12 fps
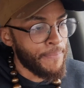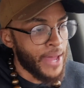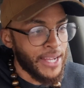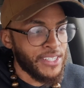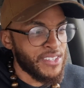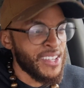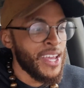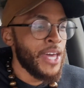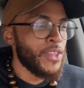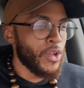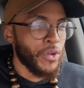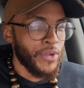
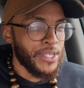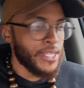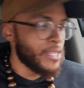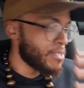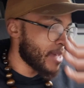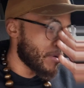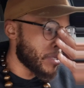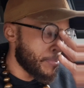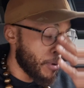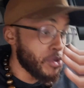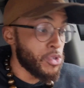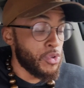The only reason is I was
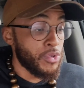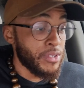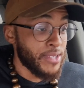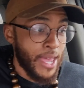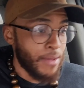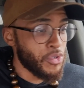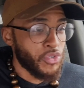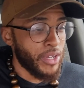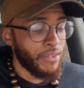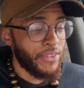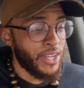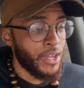supposed to do this
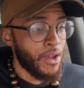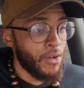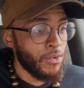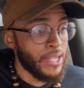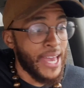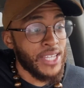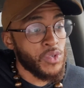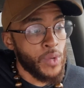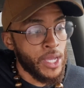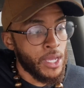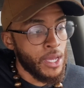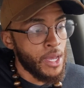hamstring video last
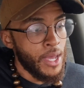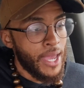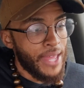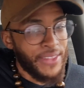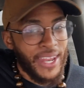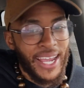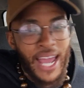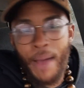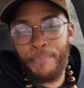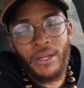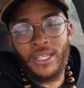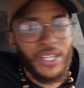week, and then I
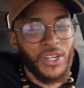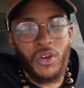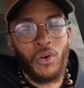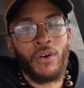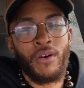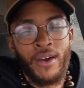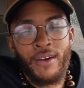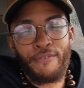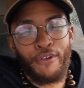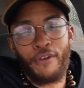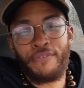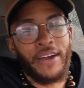got political
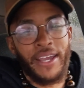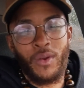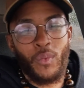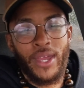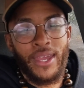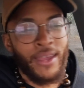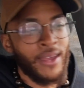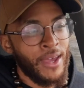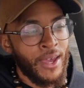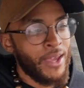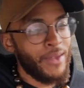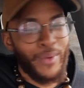for a fucking week,
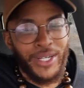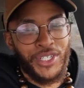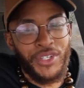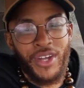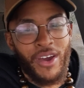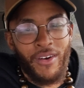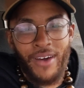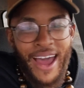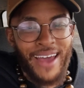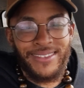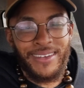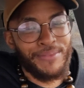which, you know,
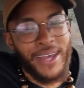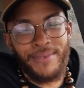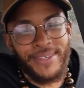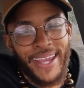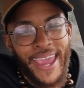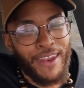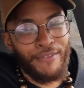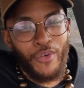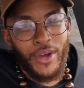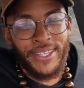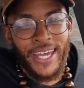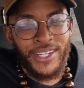sometimes I can't
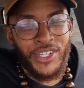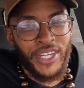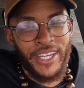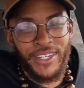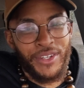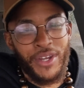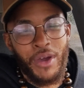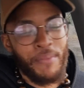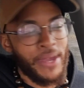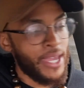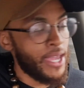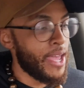avoid that shit, you know
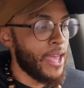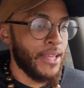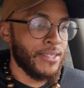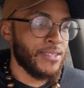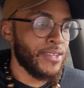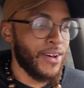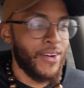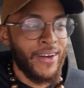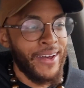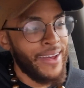me. And so